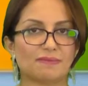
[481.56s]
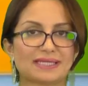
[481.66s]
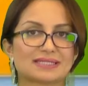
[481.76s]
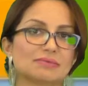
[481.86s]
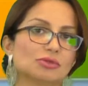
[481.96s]

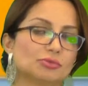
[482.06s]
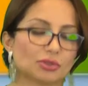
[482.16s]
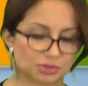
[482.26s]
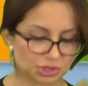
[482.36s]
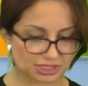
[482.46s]
maximum,
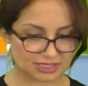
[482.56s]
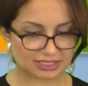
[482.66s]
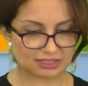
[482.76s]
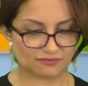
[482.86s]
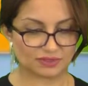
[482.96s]
no, just
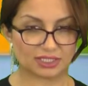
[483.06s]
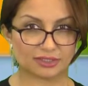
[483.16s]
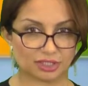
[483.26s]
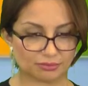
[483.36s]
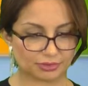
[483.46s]

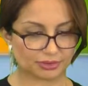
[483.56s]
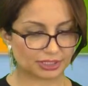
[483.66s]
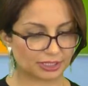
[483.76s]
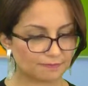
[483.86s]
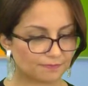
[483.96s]
significant number,
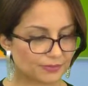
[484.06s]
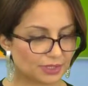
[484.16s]
okay?